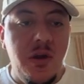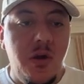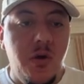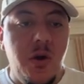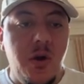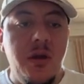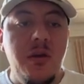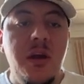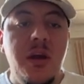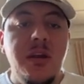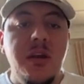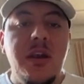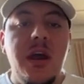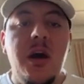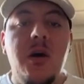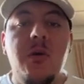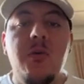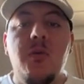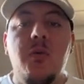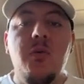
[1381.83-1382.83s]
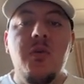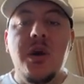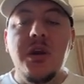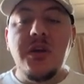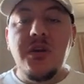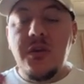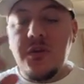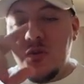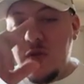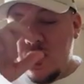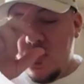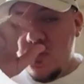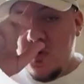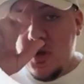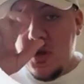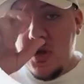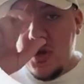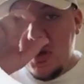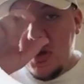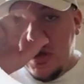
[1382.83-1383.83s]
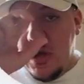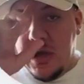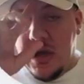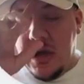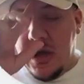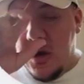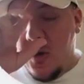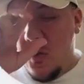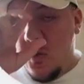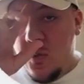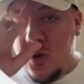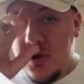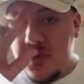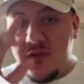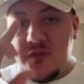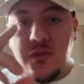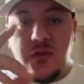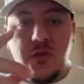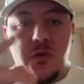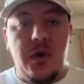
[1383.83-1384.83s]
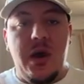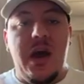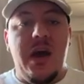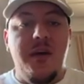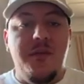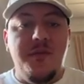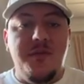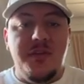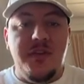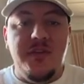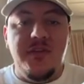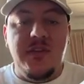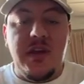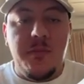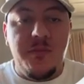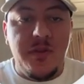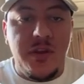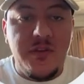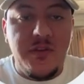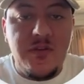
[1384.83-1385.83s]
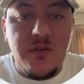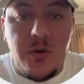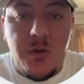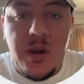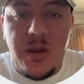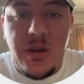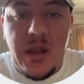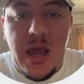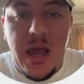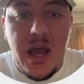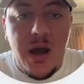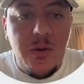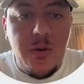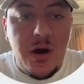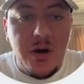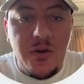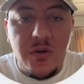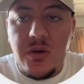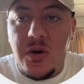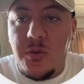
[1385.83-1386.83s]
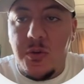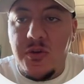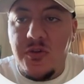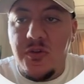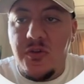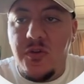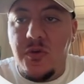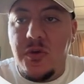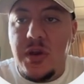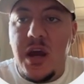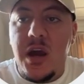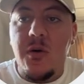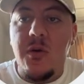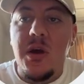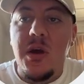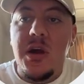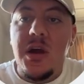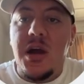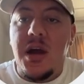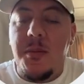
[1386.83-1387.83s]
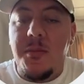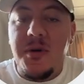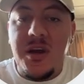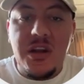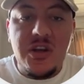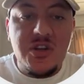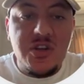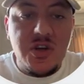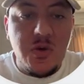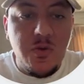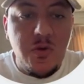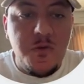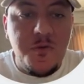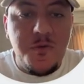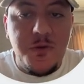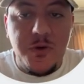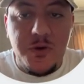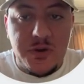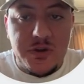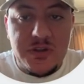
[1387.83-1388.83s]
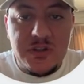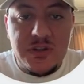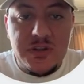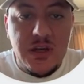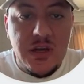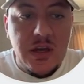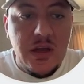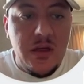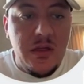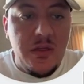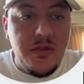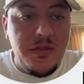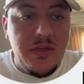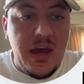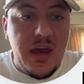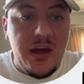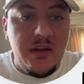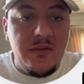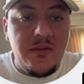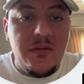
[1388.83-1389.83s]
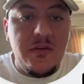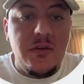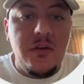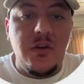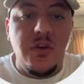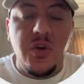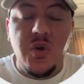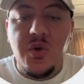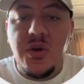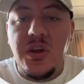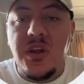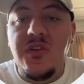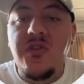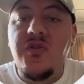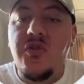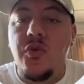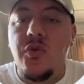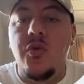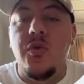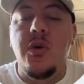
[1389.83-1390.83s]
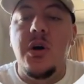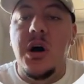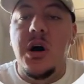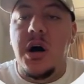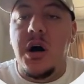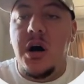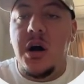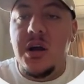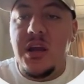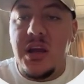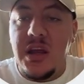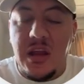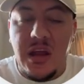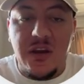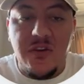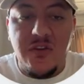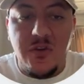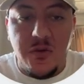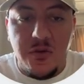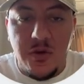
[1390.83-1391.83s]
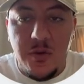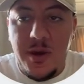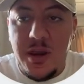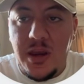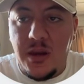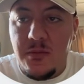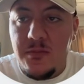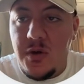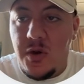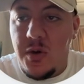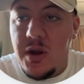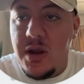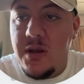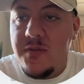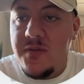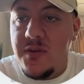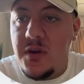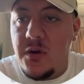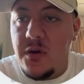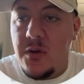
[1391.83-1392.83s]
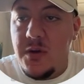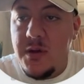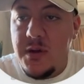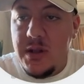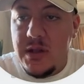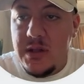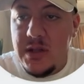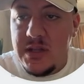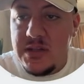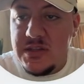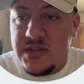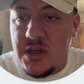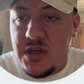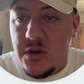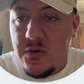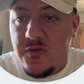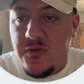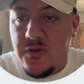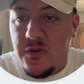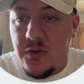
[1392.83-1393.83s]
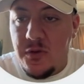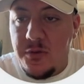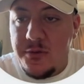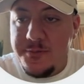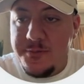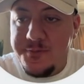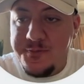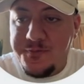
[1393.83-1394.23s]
All right, now what you do once you have this template, all right, how are you going to do? Now I'm going to show you first that you need to connect your domain. All right, so let's go to